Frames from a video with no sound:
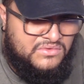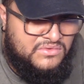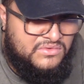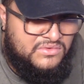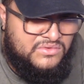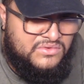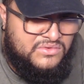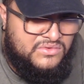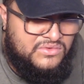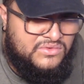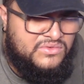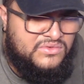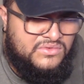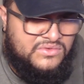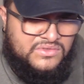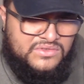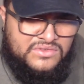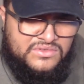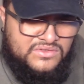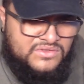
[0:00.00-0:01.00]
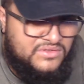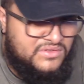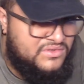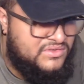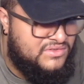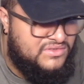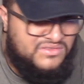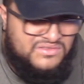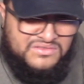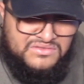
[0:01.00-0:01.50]
But I'm clueless.
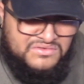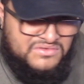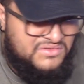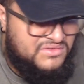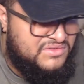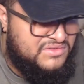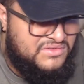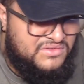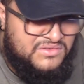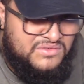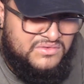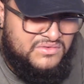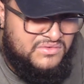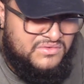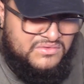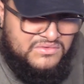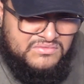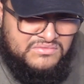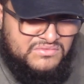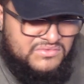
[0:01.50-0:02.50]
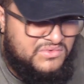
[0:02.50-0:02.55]
Regrets. I got